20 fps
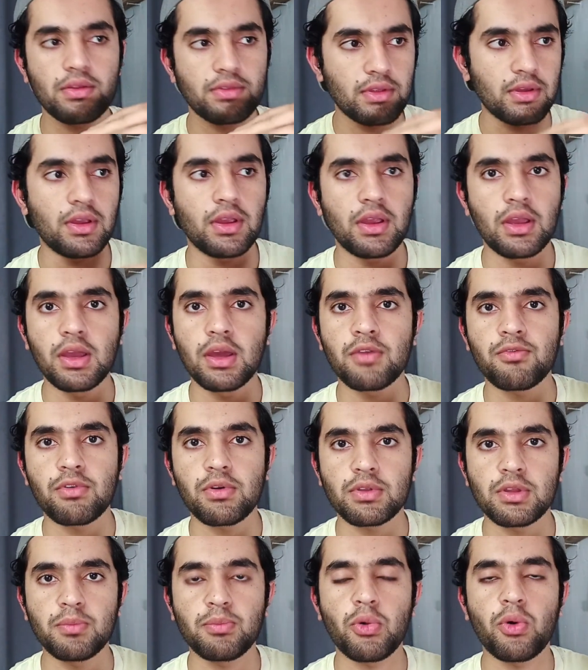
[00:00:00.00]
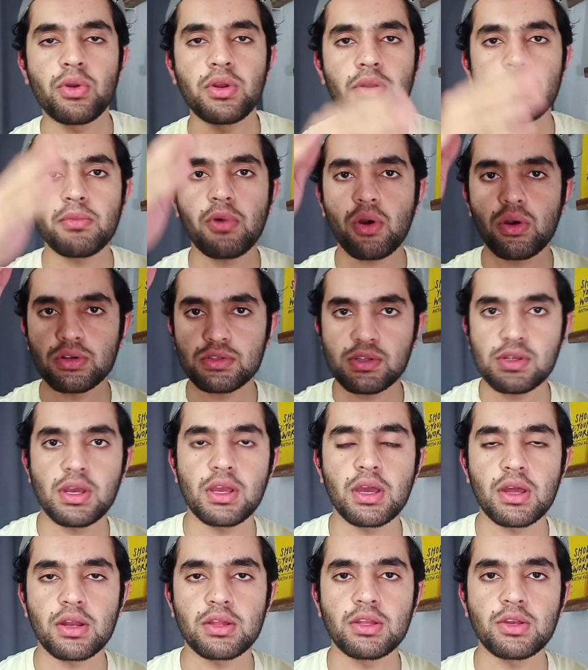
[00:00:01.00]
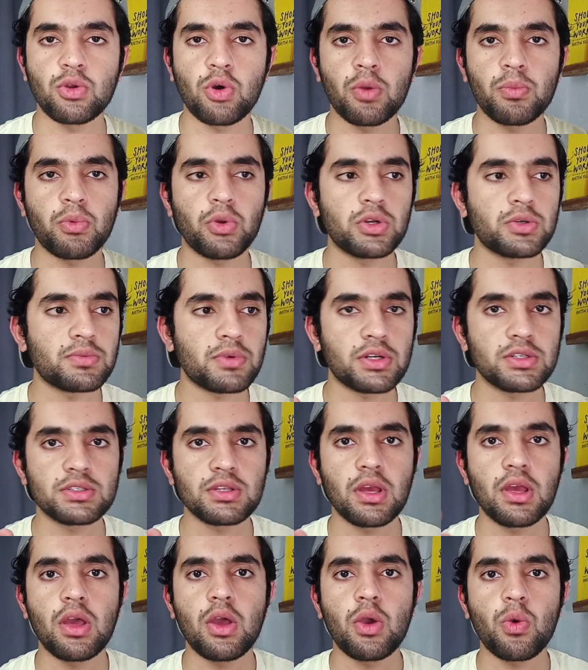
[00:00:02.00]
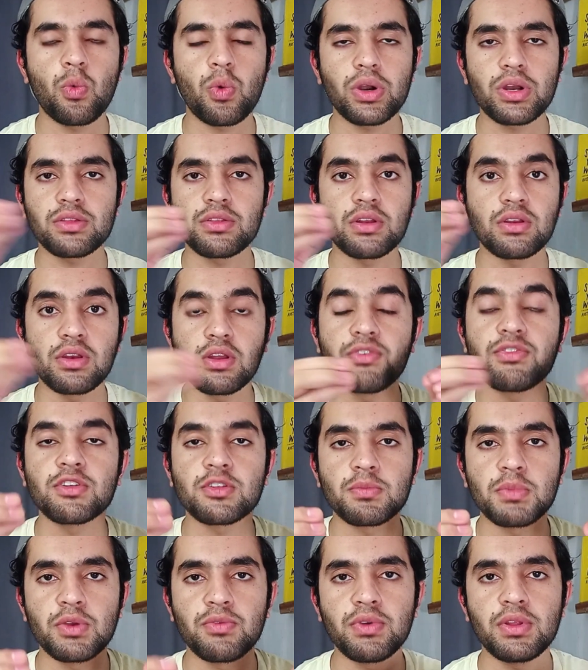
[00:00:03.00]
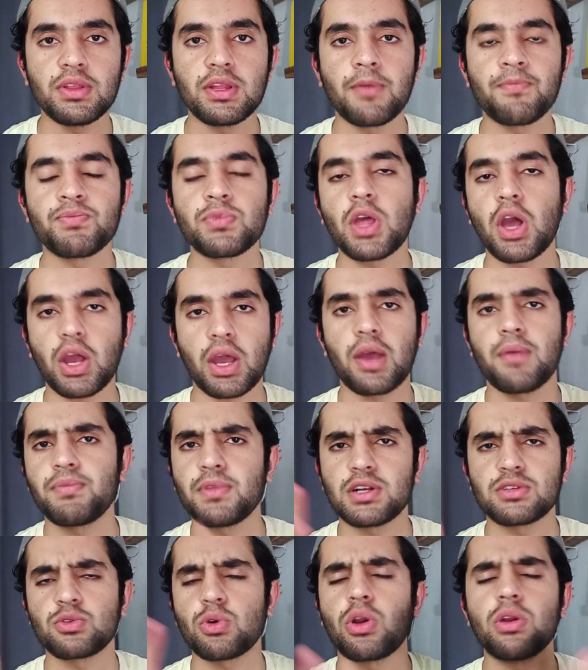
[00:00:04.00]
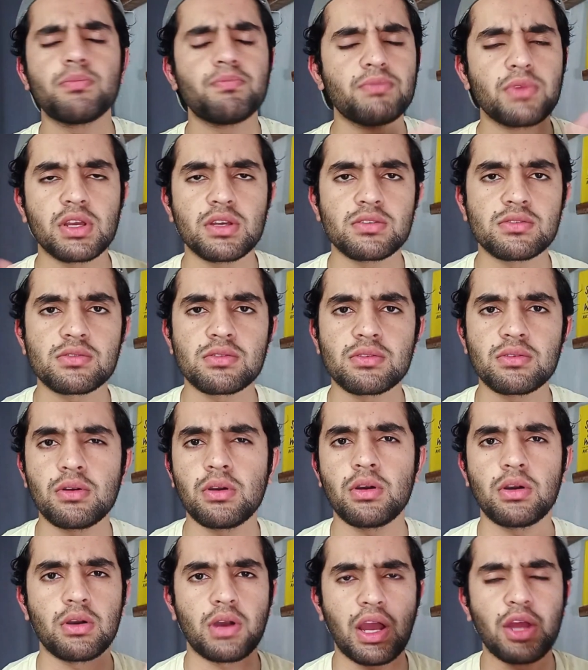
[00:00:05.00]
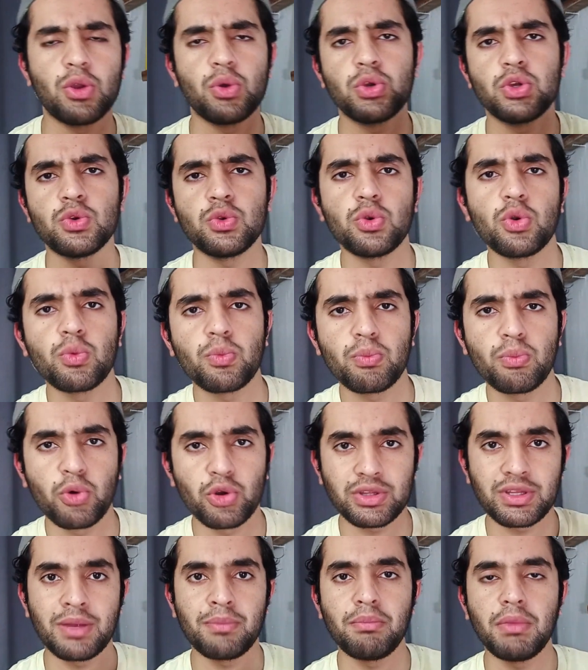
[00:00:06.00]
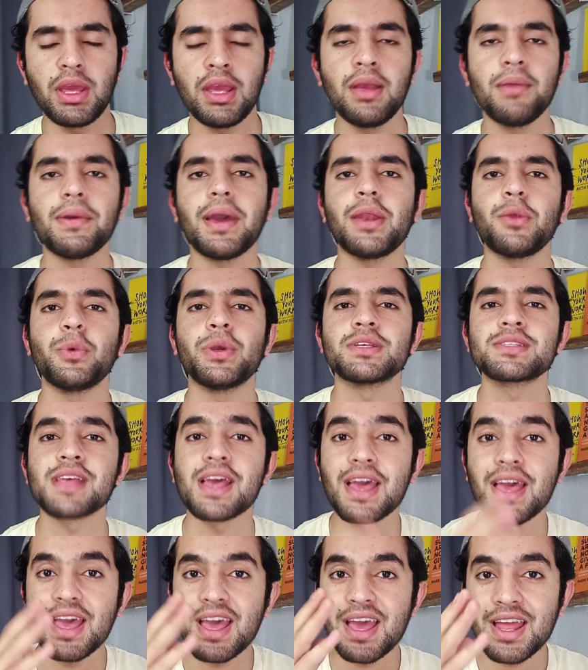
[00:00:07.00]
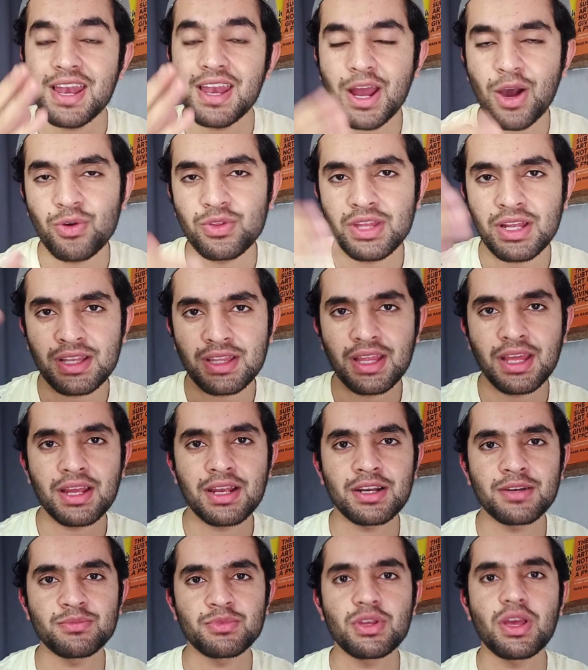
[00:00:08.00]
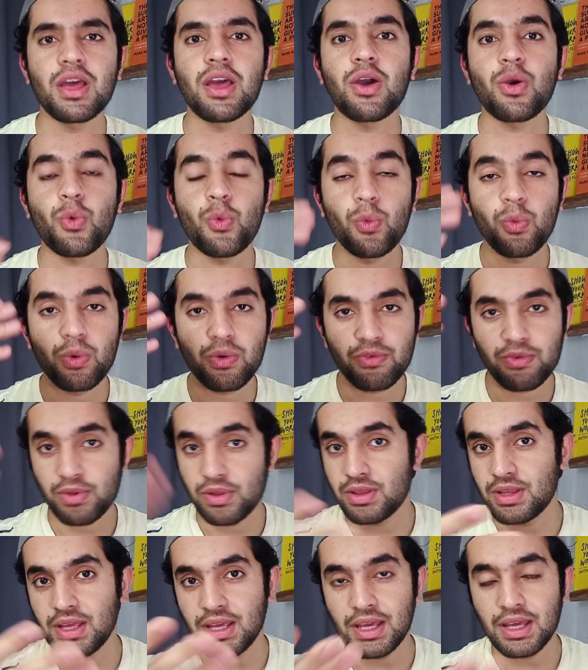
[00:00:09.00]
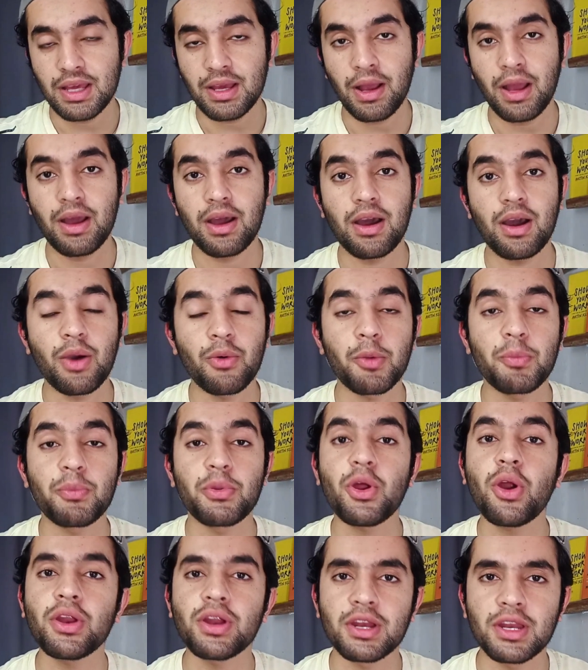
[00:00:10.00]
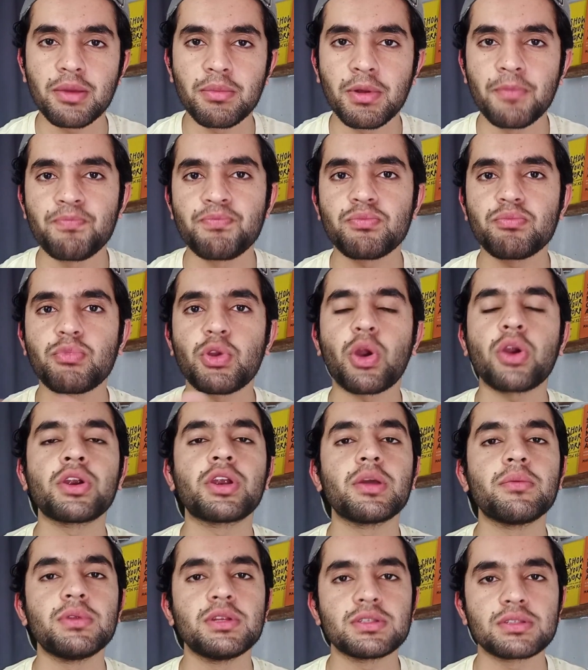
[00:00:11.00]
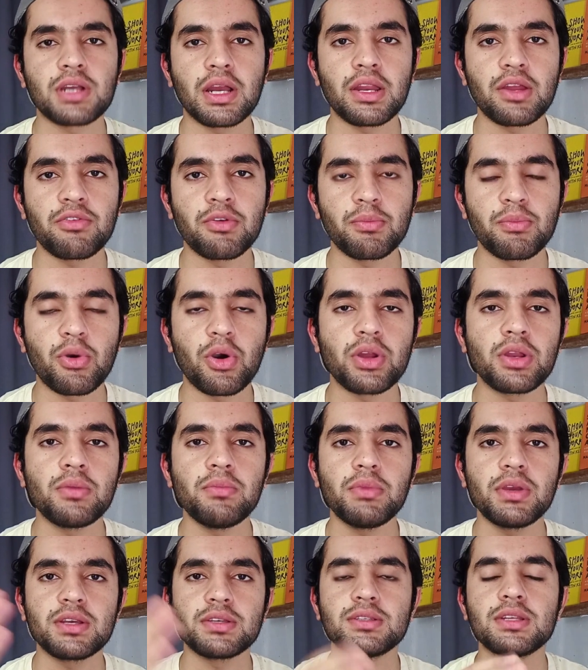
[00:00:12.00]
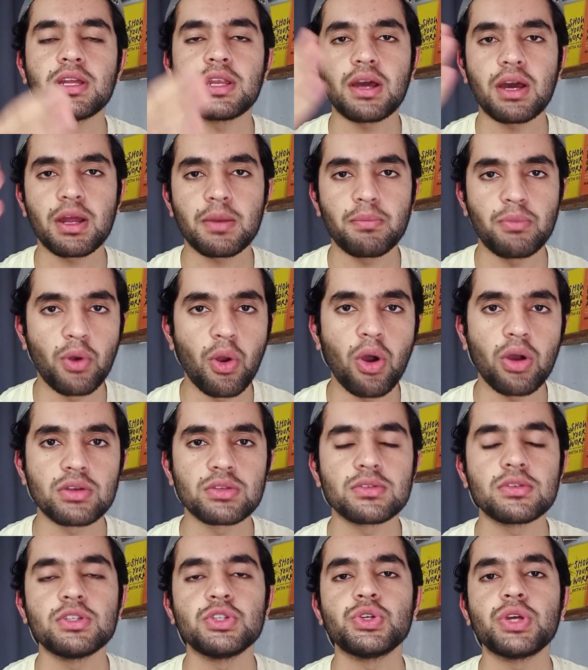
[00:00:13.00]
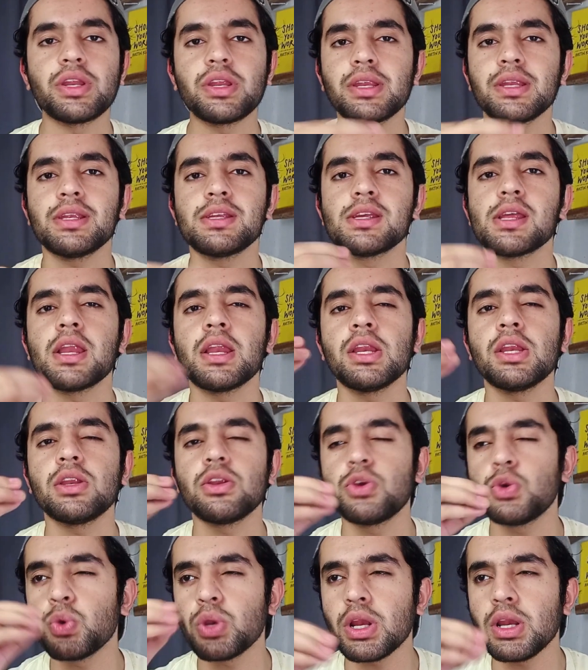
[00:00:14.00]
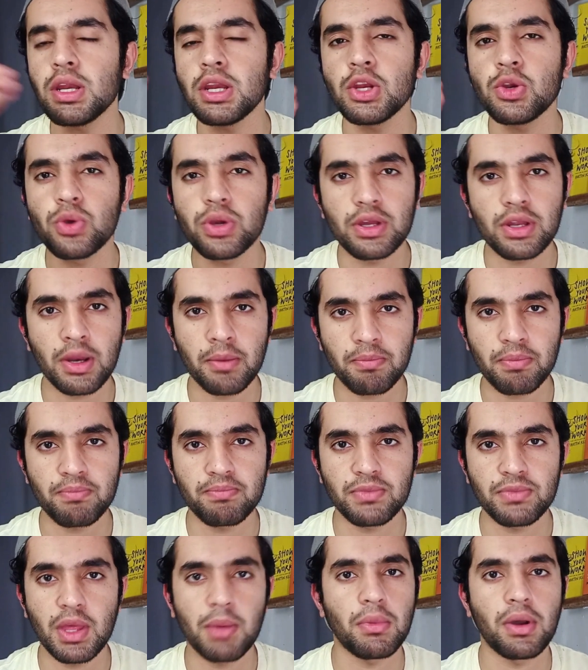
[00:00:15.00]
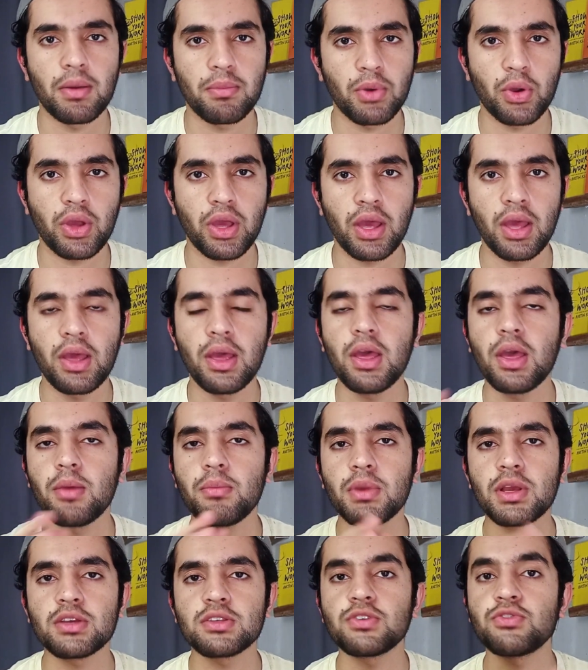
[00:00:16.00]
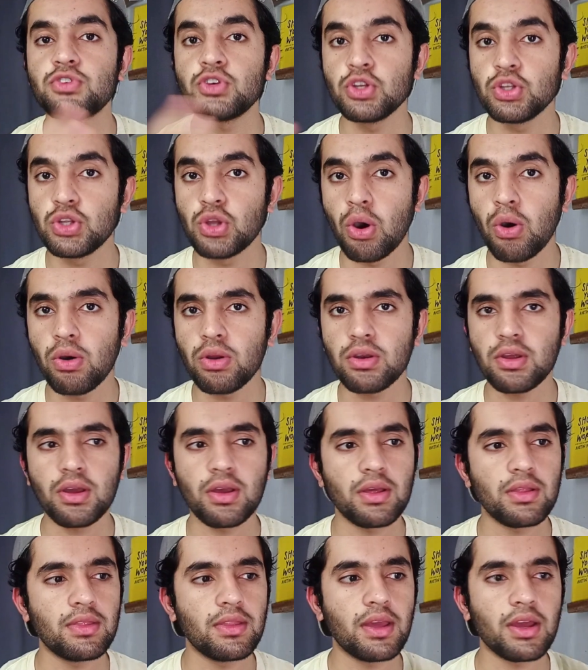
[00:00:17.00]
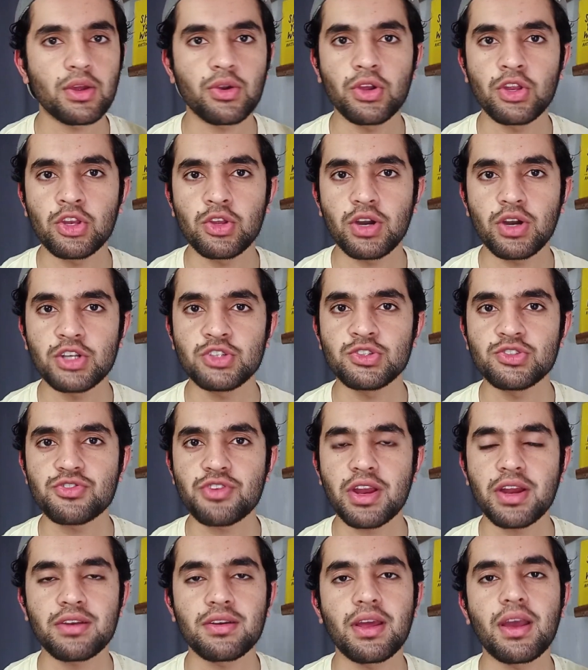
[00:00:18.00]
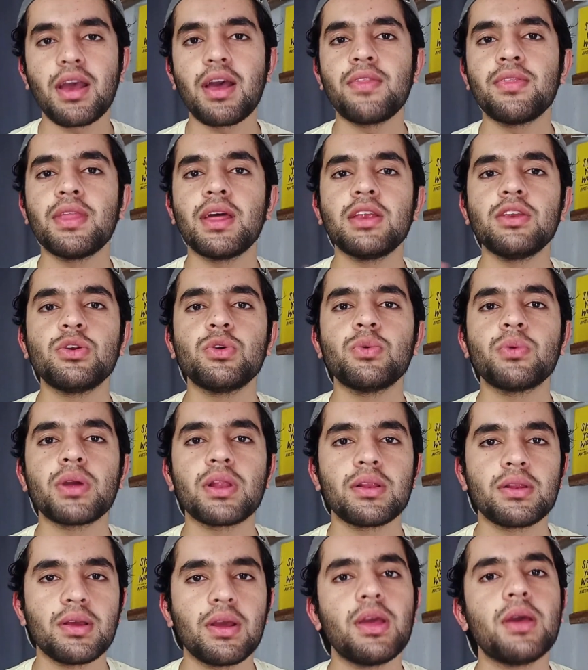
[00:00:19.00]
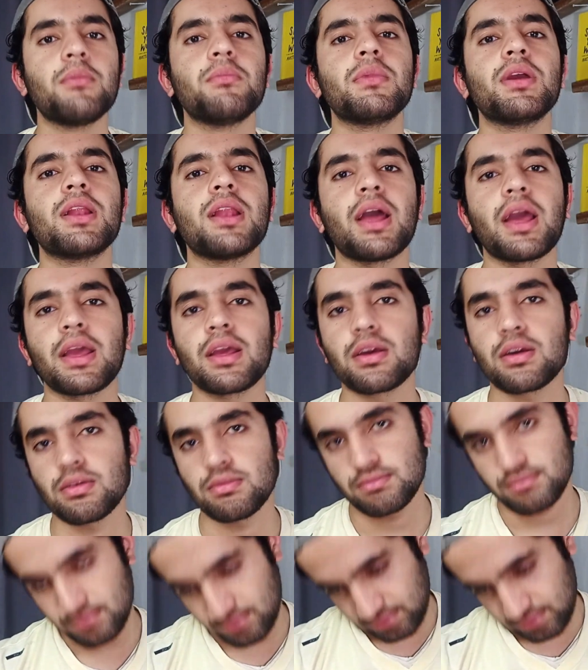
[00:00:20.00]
They here for the polar bonds, here are the non-polar bonds. What are the difference between them? Okay, that's all, because I know you know more than me. Anyways, now then there comes with the our periodic table. Periodic table is kind of important because there are blocks. You really need to grip them up. Okay, because if you don't, they are going to ask you trend, and then you will be like,